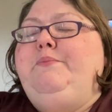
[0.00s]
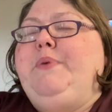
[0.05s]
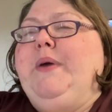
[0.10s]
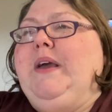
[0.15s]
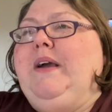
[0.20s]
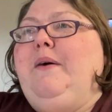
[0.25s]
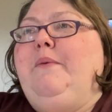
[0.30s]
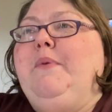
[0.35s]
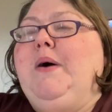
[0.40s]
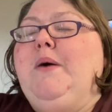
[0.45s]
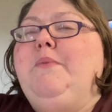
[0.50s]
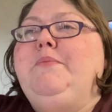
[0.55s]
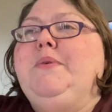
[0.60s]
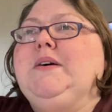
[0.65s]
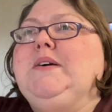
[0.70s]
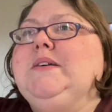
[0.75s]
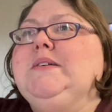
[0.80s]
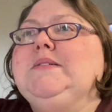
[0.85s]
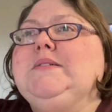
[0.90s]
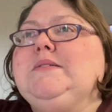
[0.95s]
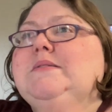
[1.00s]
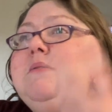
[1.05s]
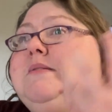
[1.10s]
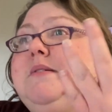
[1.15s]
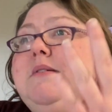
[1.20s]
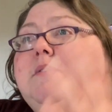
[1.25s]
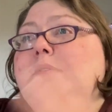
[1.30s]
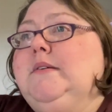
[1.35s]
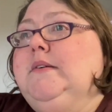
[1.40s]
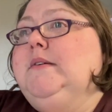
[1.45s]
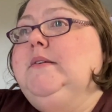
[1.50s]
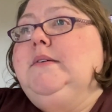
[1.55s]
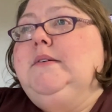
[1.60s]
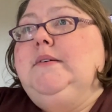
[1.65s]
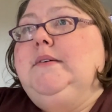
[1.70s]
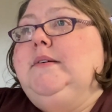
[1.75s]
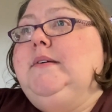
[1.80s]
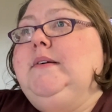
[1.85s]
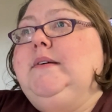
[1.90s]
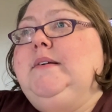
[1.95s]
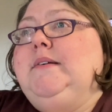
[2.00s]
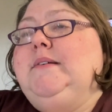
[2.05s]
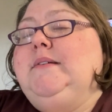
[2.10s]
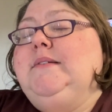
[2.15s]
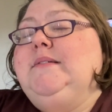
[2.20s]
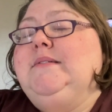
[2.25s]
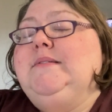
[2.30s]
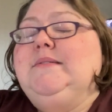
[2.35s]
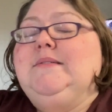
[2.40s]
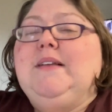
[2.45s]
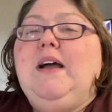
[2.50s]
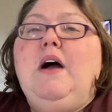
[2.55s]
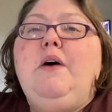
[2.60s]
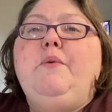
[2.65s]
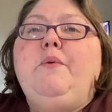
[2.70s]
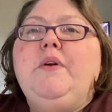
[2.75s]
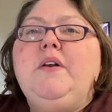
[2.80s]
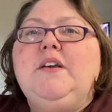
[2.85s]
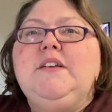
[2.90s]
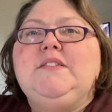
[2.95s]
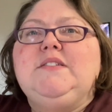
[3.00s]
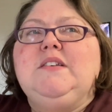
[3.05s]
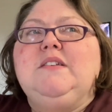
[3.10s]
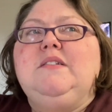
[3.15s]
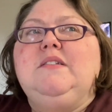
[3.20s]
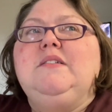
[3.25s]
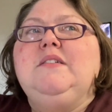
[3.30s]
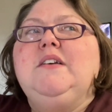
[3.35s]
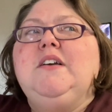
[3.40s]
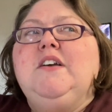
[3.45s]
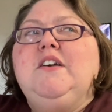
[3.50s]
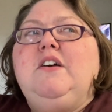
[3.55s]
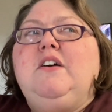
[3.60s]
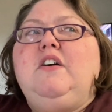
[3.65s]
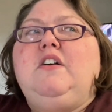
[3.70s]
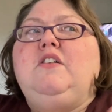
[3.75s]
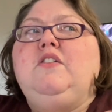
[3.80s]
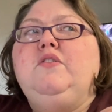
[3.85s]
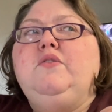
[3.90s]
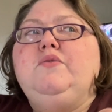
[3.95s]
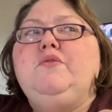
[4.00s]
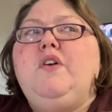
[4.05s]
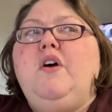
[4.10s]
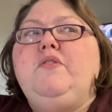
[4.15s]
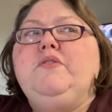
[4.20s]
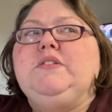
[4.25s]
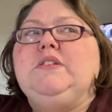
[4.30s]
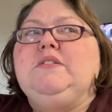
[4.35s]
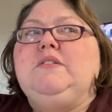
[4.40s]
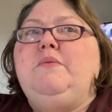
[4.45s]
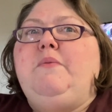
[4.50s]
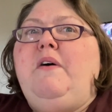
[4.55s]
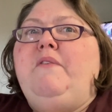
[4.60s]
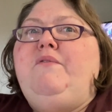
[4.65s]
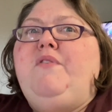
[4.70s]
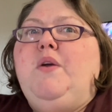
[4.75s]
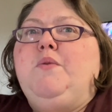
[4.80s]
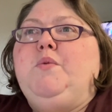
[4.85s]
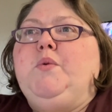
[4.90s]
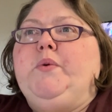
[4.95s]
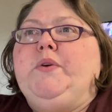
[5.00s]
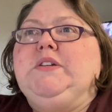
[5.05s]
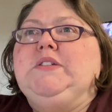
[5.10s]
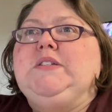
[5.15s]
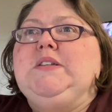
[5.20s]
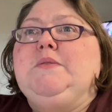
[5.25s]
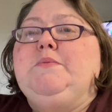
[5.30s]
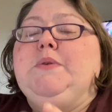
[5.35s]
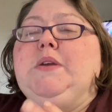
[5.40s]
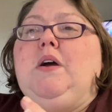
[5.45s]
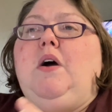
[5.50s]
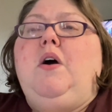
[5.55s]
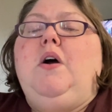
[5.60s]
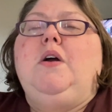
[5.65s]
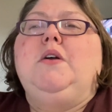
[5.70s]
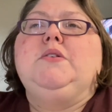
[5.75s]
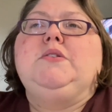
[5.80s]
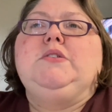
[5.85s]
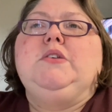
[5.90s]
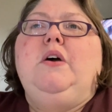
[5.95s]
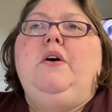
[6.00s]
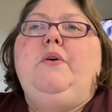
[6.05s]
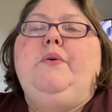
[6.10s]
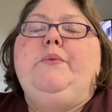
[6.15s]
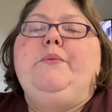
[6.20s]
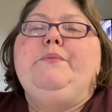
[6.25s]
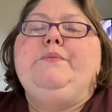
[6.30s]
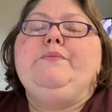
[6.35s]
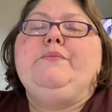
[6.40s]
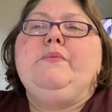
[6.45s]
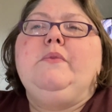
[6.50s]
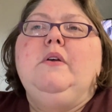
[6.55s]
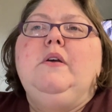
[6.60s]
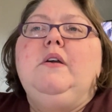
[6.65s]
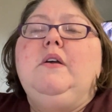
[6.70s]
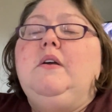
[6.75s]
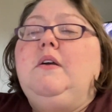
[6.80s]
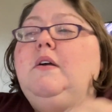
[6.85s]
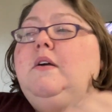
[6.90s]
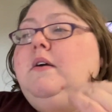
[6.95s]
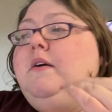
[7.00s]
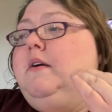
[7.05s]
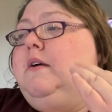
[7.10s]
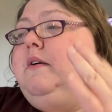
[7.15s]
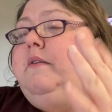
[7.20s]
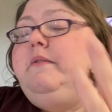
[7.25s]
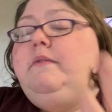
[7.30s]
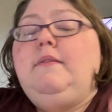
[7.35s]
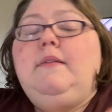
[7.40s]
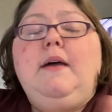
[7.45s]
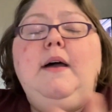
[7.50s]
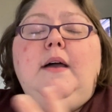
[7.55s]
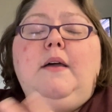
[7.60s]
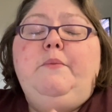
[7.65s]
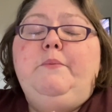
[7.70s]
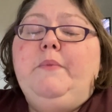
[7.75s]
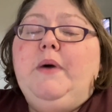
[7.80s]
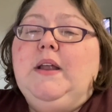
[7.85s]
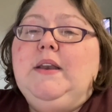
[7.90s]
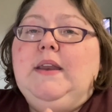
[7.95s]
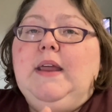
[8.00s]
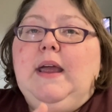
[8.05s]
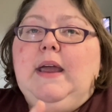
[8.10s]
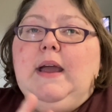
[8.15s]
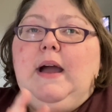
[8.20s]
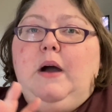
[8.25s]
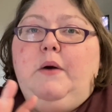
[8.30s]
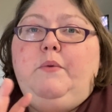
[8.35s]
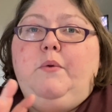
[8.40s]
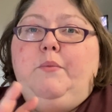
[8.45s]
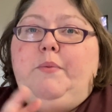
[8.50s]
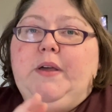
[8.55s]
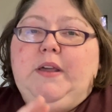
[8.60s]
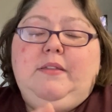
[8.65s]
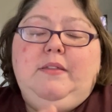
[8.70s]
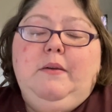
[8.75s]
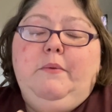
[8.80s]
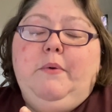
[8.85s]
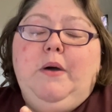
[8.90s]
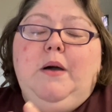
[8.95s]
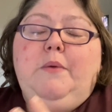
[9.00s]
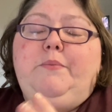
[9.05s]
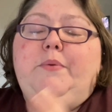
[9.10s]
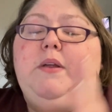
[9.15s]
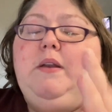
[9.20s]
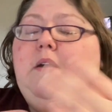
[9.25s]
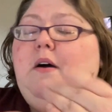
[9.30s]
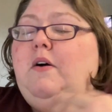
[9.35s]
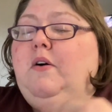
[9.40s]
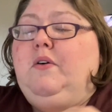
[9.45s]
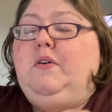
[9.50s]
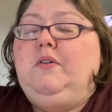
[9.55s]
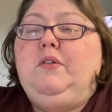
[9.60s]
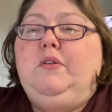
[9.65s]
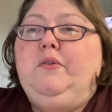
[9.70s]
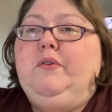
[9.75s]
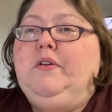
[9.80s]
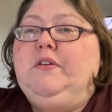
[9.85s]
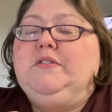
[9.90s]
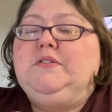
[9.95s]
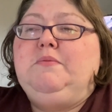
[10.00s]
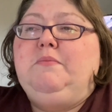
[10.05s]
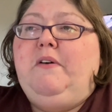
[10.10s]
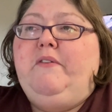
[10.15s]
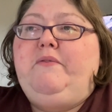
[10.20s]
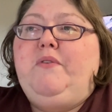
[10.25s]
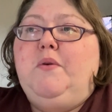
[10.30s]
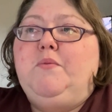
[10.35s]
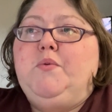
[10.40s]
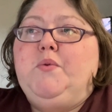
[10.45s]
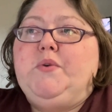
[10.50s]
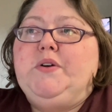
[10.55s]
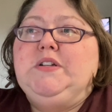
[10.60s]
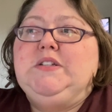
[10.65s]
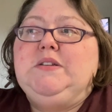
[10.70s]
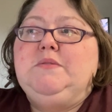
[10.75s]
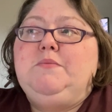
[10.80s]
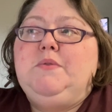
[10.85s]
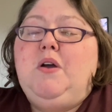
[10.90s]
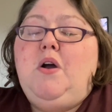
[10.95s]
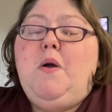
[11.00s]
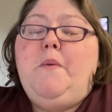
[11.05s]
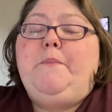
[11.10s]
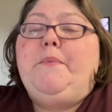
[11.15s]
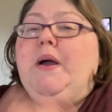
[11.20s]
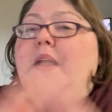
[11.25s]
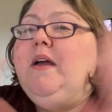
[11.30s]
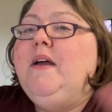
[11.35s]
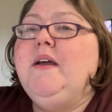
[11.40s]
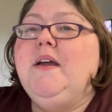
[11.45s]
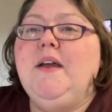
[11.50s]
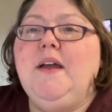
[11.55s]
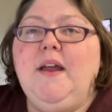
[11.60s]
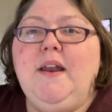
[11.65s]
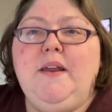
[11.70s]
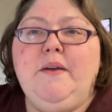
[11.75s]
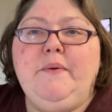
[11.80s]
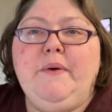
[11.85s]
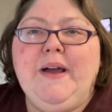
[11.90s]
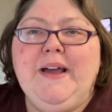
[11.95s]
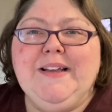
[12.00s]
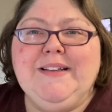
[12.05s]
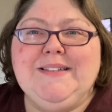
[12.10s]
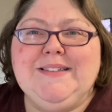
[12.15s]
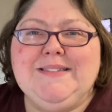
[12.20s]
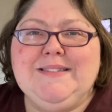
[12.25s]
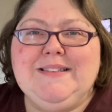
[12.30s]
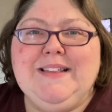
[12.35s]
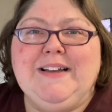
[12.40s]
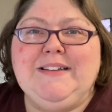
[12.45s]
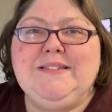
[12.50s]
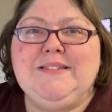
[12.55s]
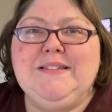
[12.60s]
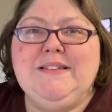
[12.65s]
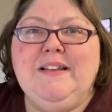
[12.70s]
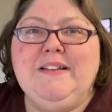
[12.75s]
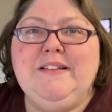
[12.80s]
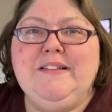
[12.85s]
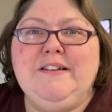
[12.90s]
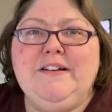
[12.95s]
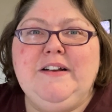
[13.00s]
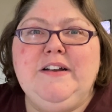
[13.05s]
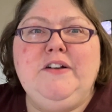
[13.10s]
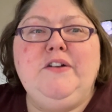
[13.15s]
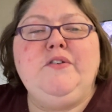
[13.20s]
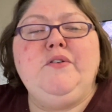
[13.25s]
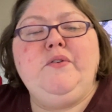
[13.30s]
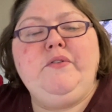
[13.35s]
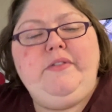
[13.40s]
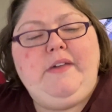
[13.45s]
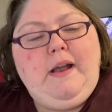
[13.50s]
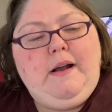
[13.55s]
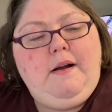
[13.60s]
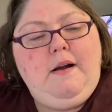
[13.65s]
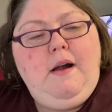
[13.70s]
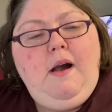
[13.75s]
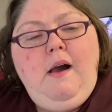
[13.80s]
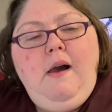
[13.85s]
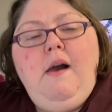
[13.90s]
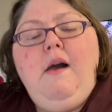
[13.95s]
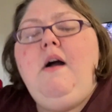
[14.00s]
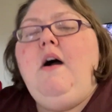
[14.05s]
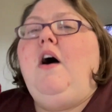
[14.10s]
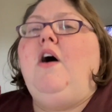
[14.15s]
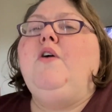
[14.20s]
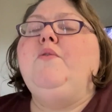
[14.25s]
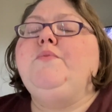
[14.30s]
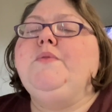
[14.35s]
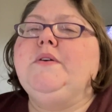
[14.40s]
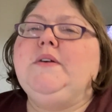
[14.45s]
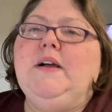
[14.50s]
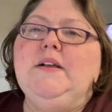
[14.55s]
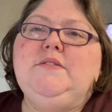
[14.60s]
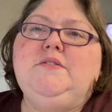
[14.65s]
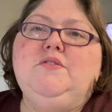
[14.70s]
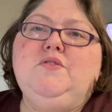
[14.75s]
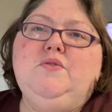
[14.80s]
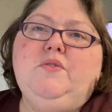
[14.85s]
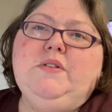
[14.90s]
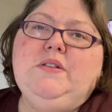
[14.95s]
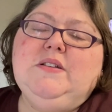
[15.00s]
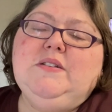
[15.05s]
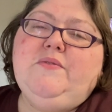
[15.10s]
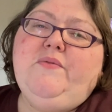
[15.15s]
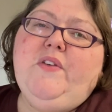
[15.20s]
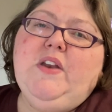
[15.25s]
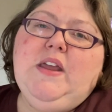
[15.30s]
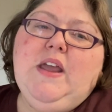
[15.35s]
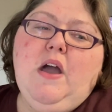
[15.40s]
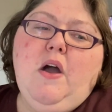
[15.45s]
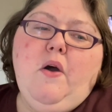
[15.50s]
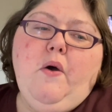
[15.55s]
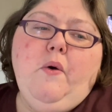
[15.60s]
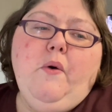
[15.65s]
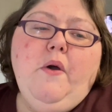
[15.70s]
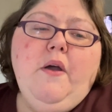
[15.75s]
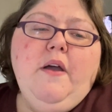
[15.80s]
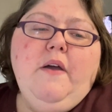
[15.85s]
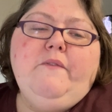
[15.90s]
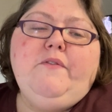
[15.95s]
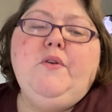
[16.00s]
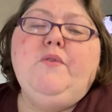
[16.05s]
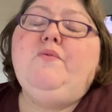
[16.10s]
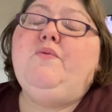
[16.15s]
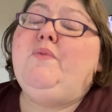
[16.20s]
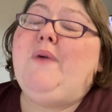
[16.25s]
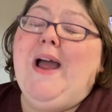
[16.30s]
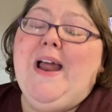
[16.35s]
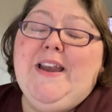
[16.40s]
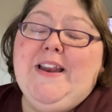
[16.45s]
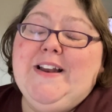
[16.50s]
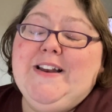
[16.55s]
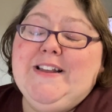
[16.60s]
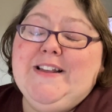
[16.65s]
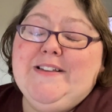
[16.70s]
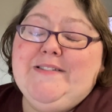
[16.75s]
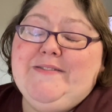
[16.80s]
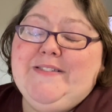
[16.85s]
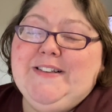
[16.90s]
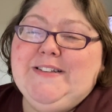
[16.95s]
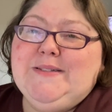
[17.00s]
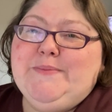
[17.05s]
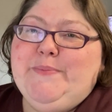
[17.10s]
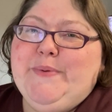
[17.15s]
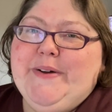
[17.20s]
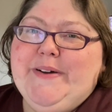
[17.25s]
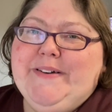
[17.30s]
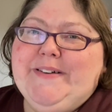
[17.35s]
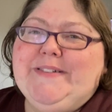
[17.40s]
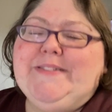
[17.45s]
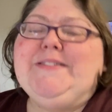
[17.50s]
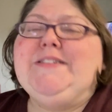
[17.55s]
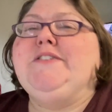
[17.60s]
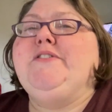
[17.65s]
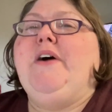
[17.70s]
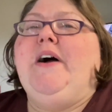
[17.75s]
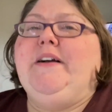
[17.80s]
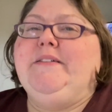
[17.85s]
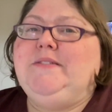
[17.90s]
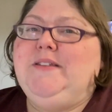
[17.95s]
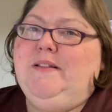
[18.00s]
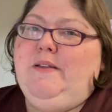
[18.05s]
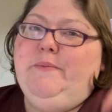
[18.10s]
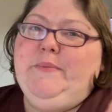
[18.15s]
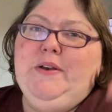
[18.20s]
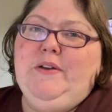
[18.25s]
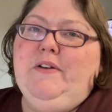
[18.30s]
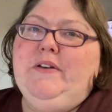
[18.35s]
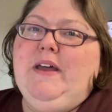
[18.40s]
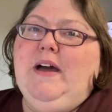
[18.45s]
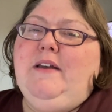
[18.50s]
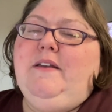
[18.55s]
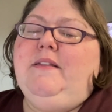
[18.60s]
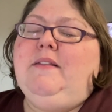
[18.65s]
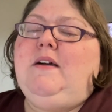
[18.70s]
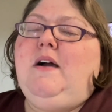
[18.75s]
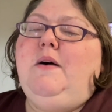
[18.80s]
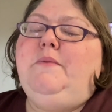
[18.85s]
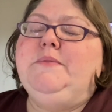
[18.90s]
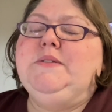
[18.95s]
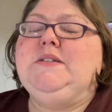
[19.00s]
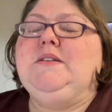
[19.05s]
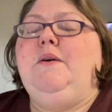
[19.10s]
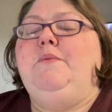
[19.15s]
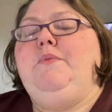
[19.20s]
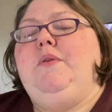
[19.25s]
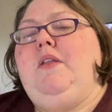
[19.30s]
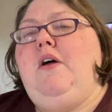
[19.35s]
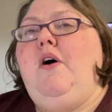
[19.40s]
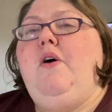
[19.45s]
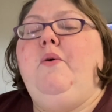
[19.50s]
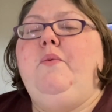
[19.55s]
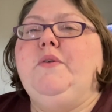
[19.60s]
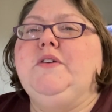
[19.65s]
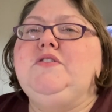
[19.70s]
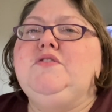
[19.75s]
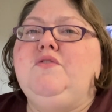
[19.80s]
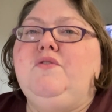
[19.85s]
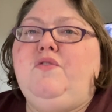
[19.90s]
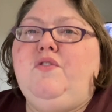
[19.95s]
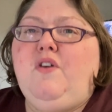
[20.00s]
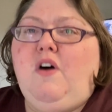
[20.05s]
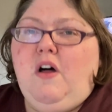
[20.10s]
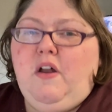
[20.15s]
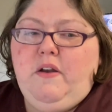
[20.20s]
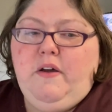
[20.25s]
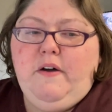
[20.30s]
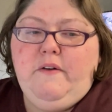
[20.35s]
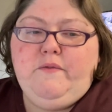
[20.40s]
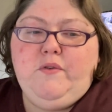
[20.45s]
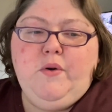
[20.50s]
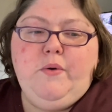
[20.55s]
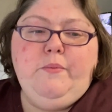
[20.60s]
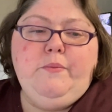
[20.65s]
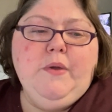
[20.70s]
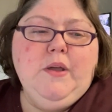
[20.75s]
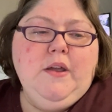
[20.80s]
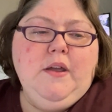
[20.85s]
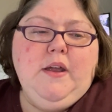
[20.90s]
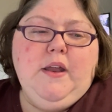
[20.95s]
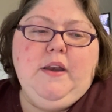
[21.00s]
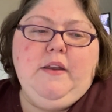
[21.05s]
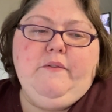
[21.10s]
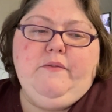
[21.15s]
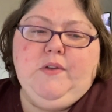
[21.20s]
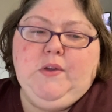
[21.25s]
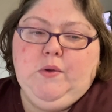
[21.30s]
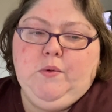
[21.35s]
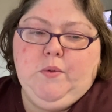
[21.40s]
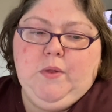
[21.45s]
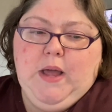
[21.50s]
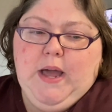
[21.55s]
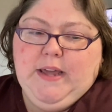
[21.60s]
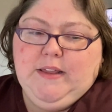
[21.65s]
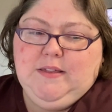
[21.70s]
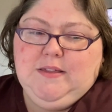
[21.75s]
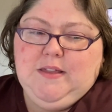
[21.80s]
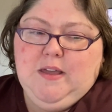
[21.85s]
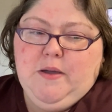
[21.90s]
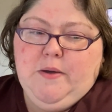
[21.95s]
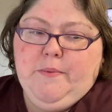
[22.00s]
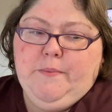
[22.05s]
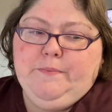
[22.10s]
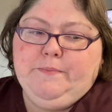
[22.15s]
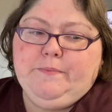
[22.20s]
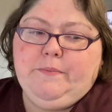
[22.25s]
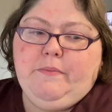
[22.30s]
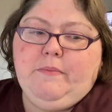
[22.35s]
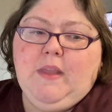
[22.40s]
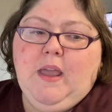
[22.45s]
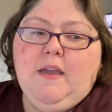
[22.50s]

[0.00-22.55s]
pick them up, because I wanted to include those into my February T B R. So if not Monday, I will pick them up and I'll include it into my February T B R. But anyways, that's neither here nor there. I hope you guys enjoyed this video. If you've read any of these books, y'all have to let me know down in the comments down below what you thought of them and if you liked them.